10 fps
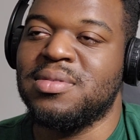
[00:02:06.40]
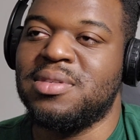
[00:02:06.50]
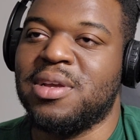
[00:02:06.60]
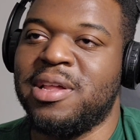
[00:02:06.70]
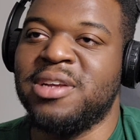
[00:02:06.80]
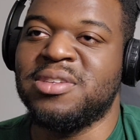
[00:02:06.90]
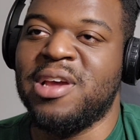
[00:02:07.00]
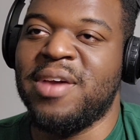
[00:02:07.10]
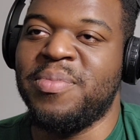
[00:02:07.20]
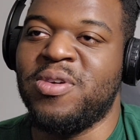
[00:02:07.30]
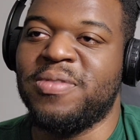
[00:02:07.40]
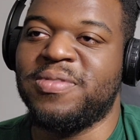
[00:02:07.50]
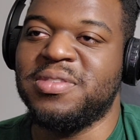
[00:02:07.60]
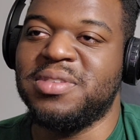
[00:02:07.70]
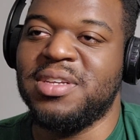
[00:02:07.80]
So Claire's gonna have more
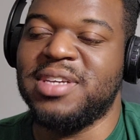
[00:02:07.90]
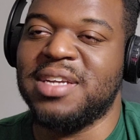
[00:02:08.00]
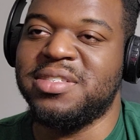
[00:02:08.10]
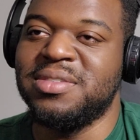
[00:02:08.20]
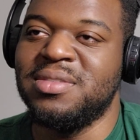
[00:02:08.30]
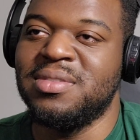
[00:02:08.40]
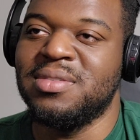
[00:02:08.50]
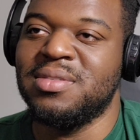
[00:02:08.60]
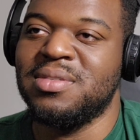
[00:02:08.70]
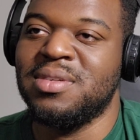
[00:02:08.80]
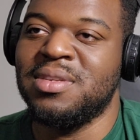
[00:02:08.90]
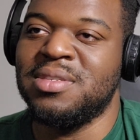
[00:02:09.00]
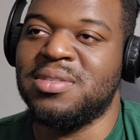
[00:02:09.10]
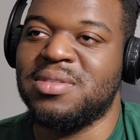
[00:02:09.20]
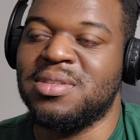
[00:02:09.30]
front stage action in
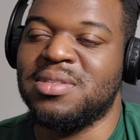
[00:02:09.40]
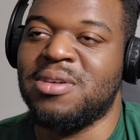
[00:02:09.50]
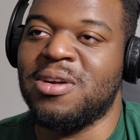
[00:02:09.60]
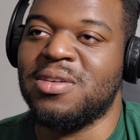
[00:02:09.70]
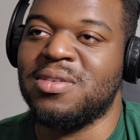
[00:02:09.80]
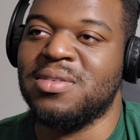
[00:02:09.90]
this this arc.